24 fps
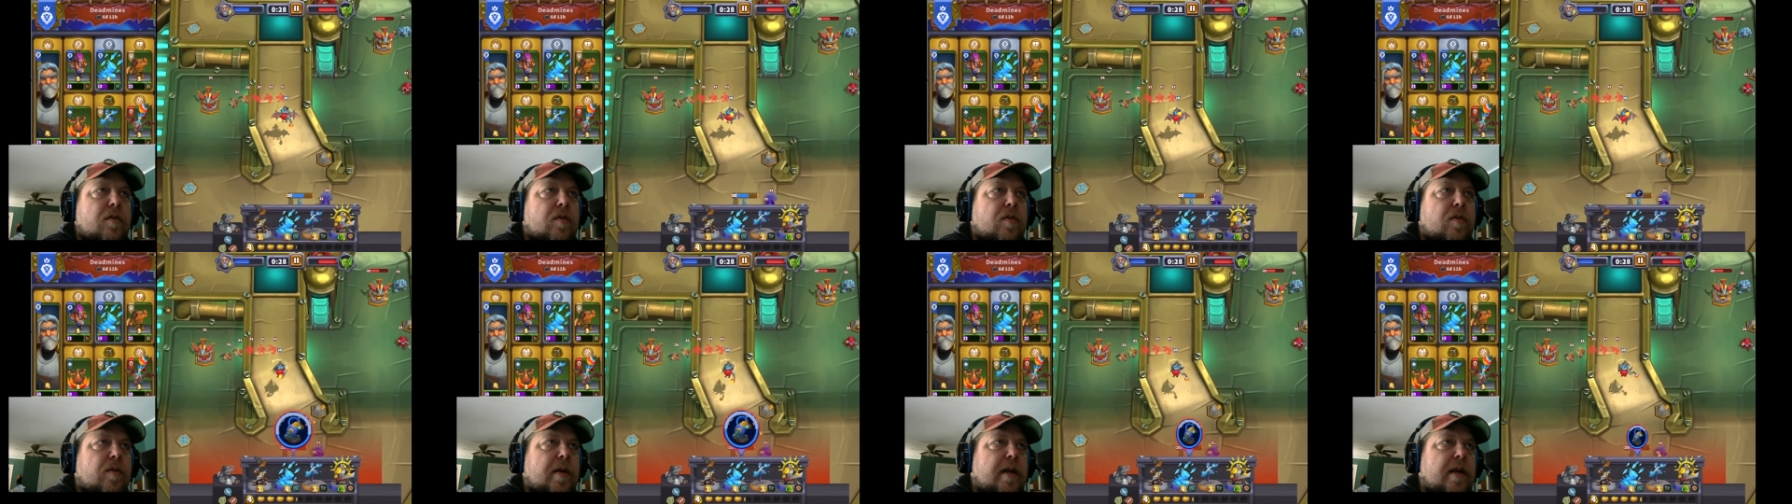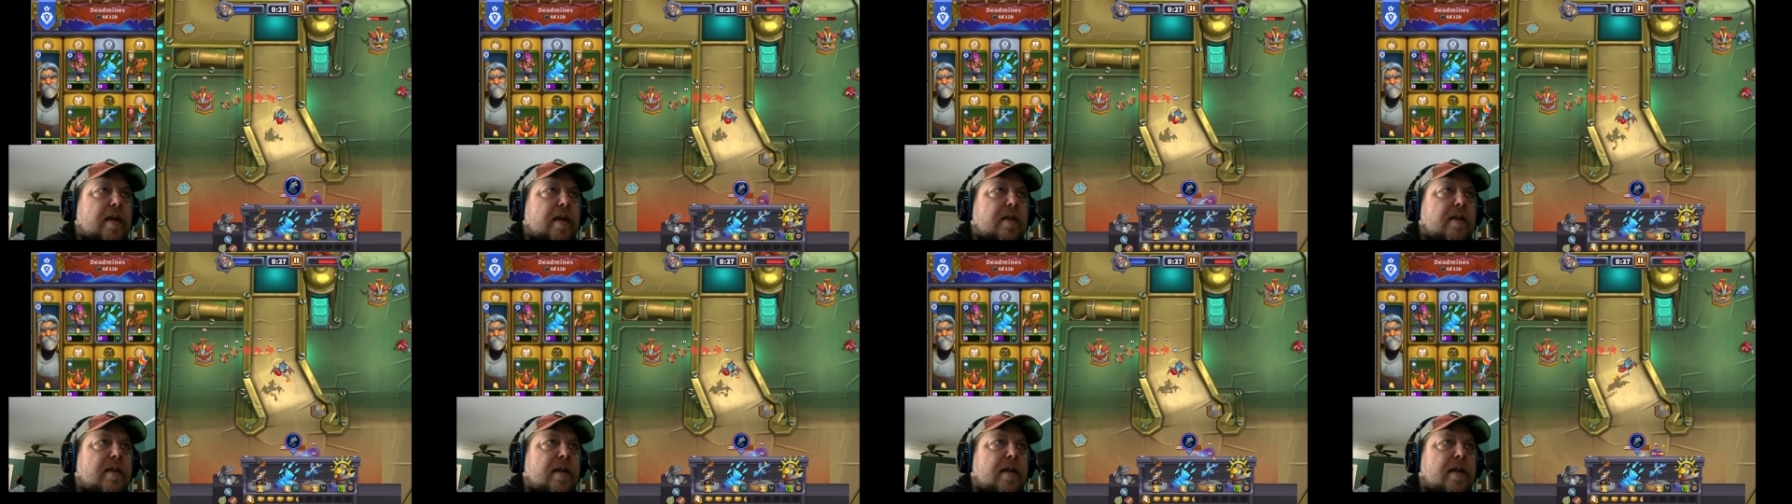
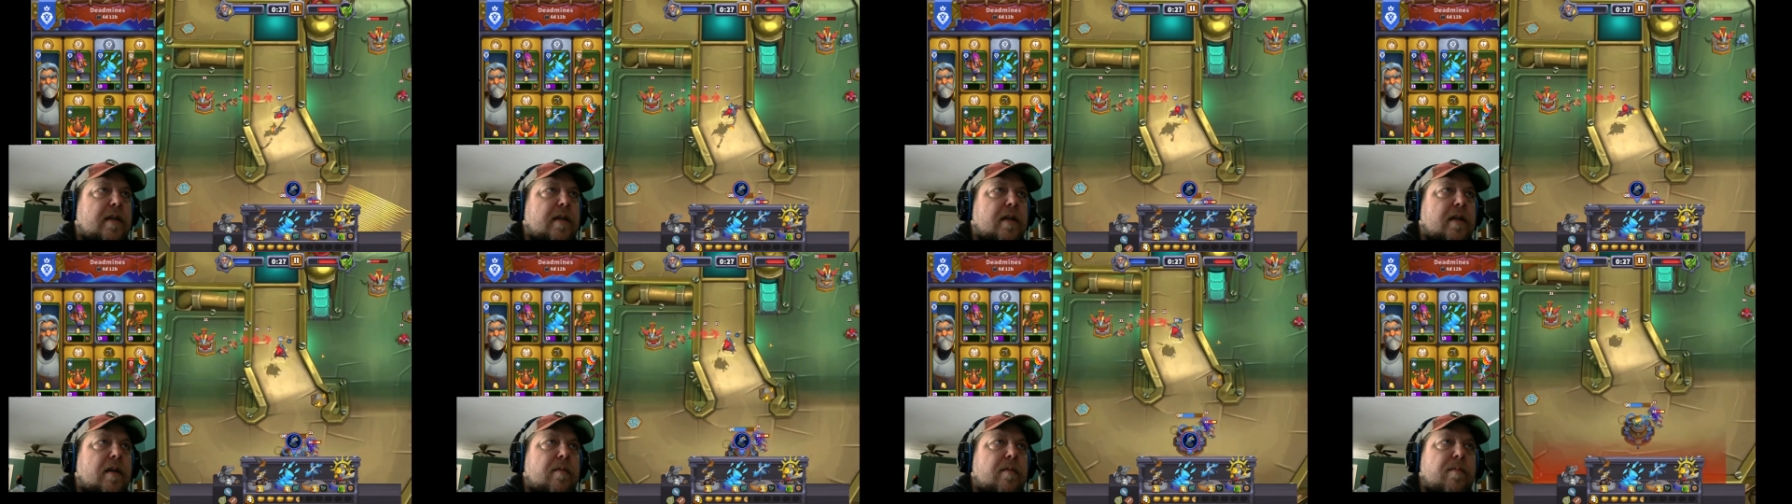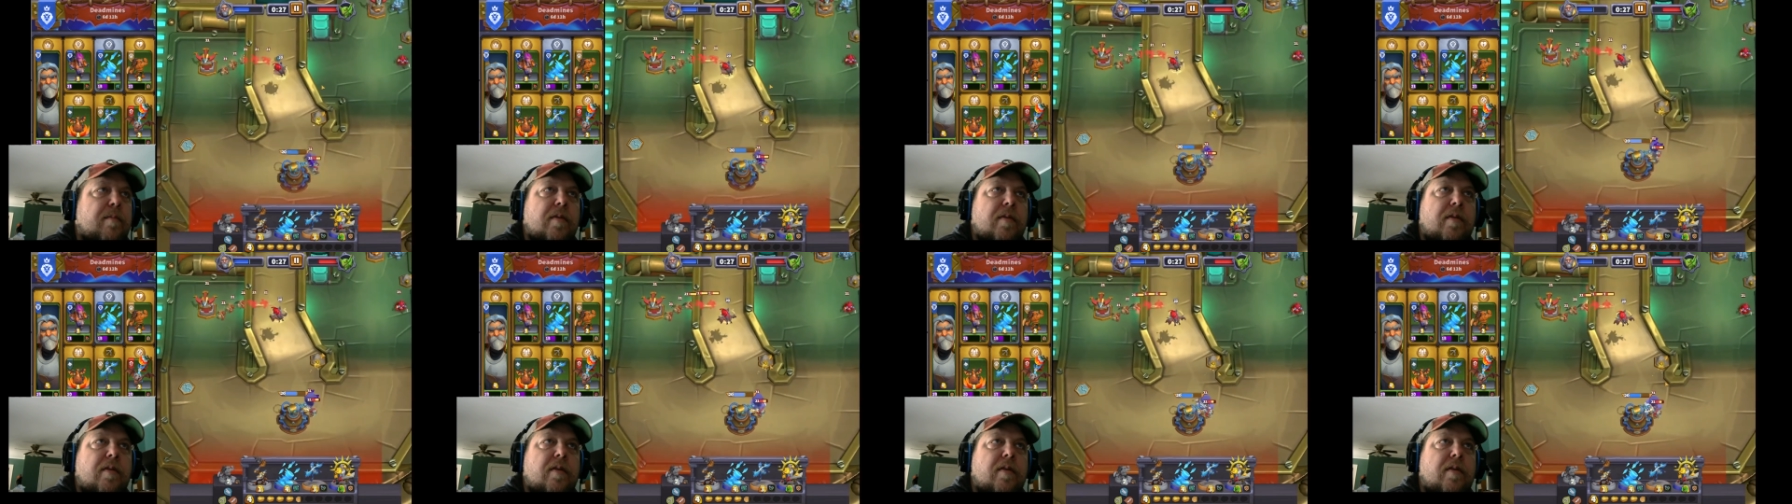crazy
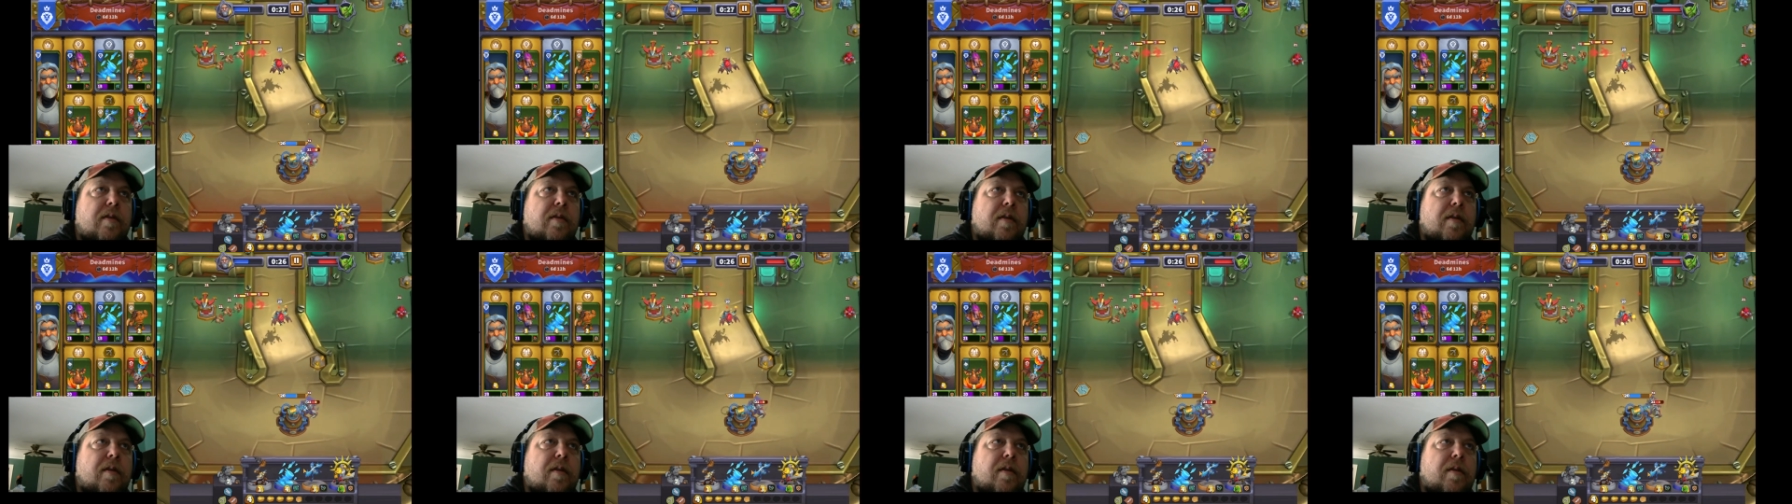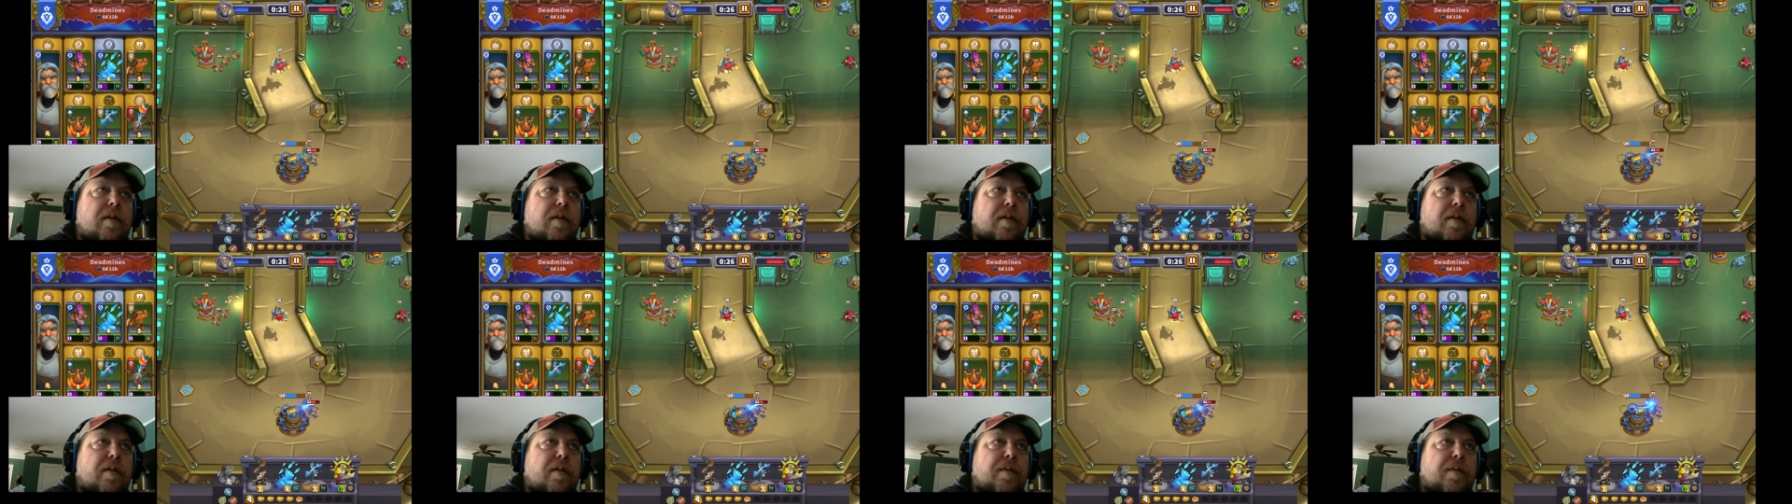comes
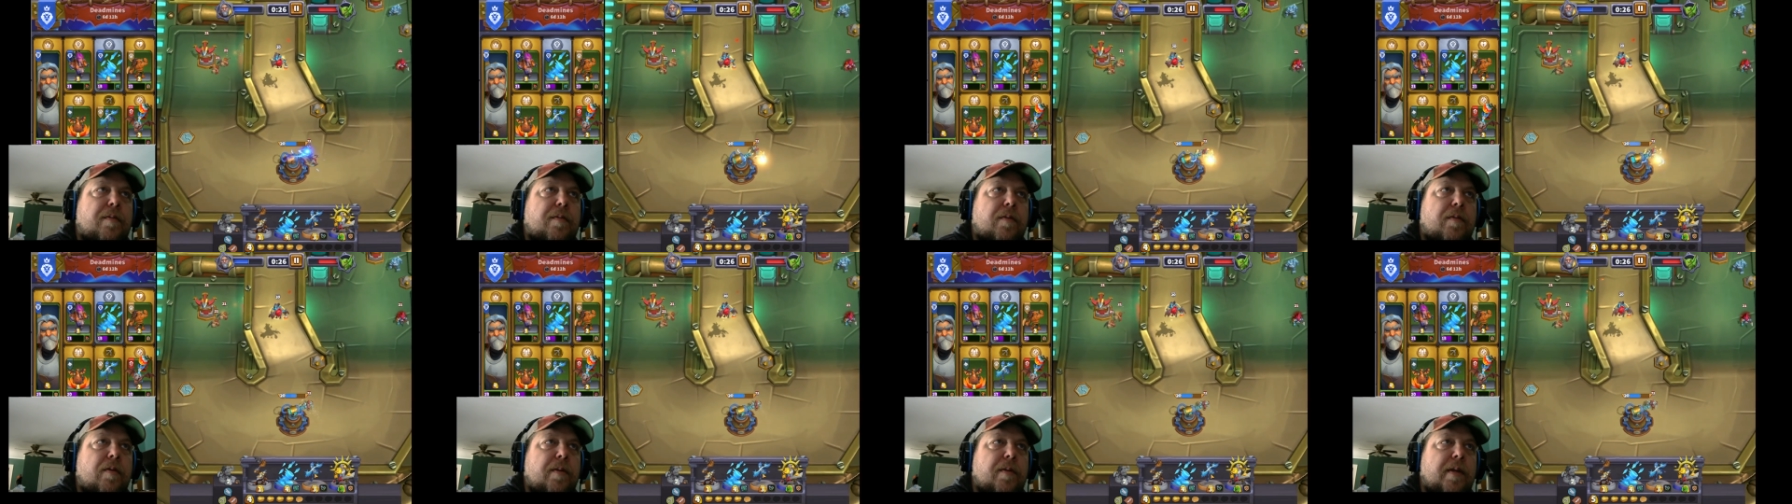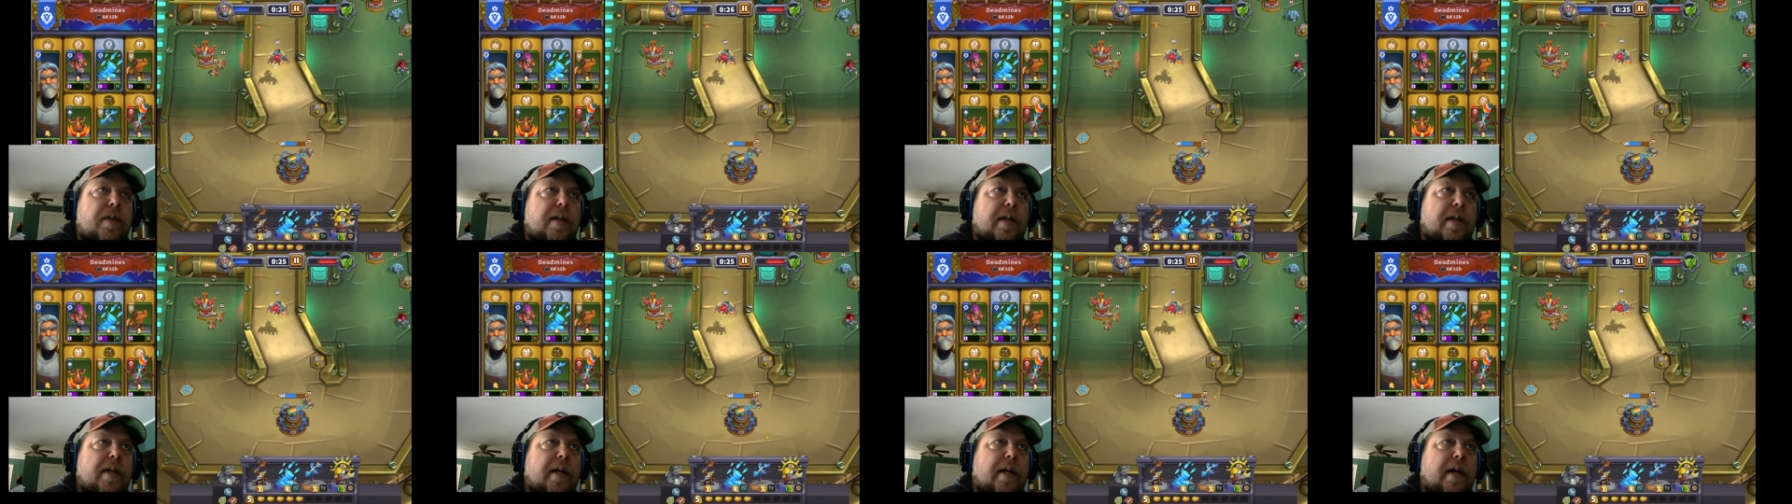through
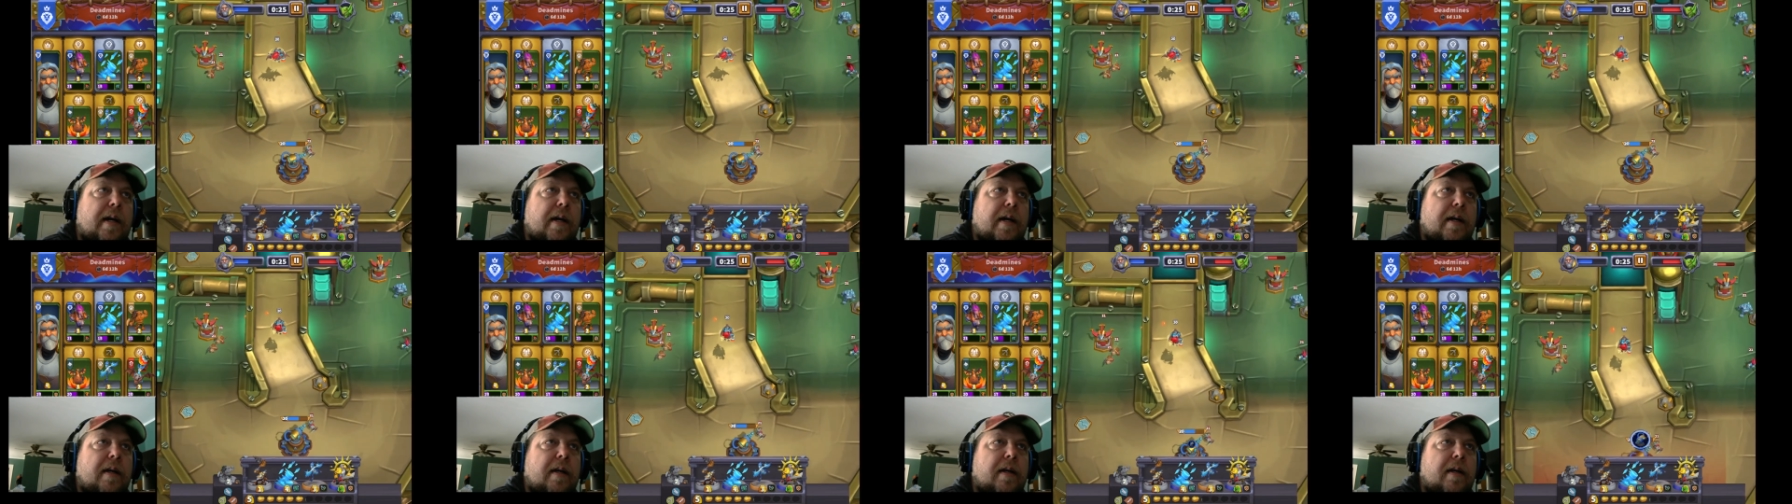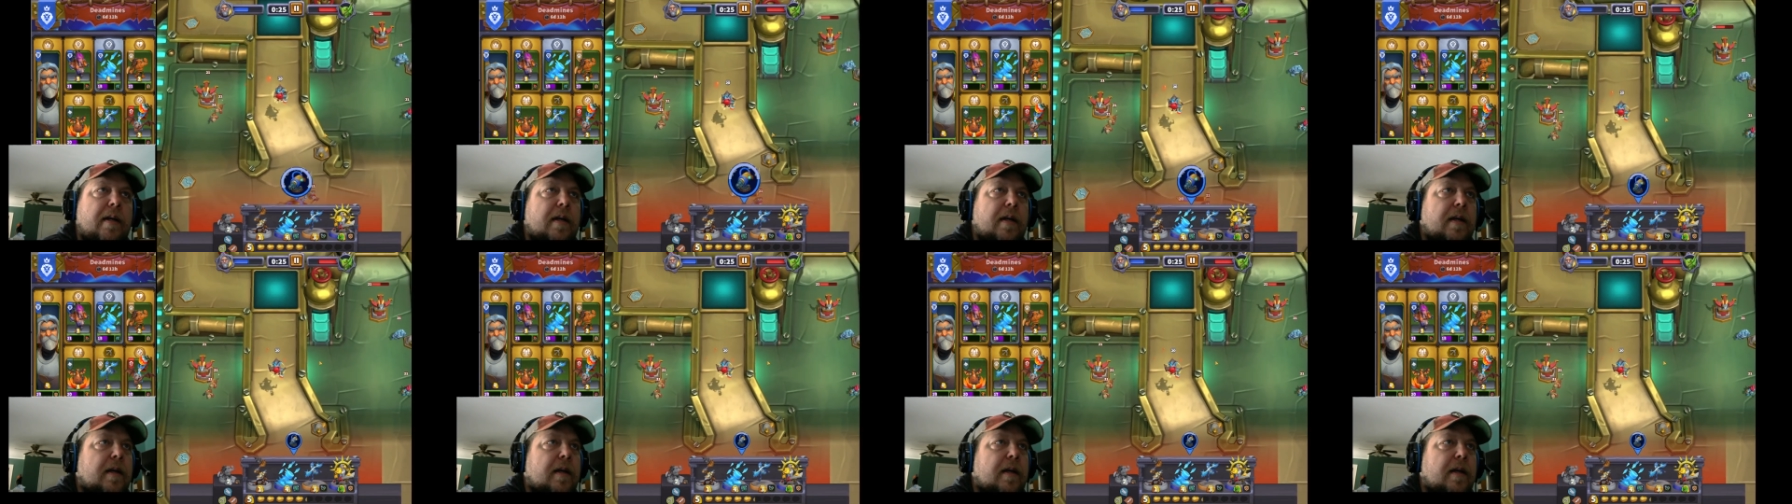the